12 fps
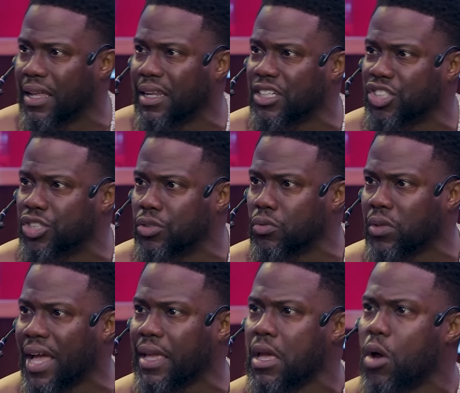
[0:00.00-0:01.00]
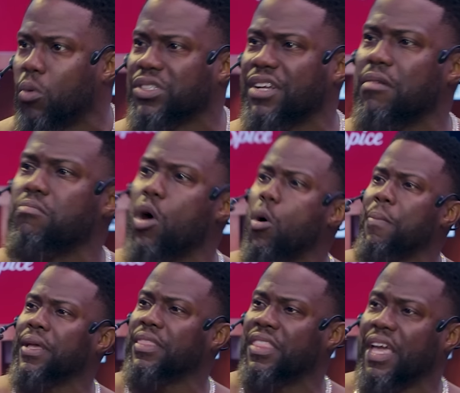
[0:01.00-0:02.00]
at LSU. Like, was there a
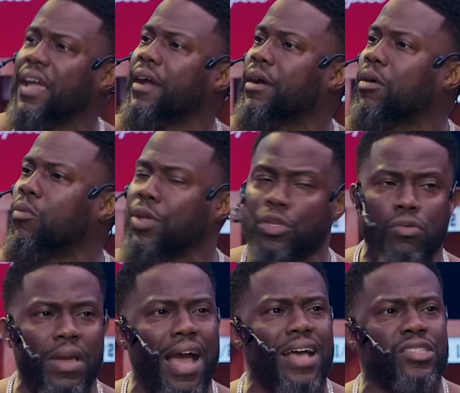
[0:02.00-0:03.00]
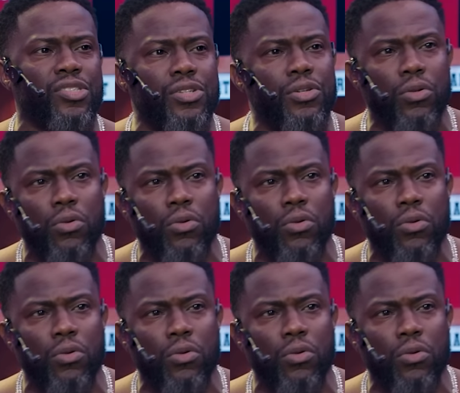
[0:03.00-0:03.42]
moment there where you guys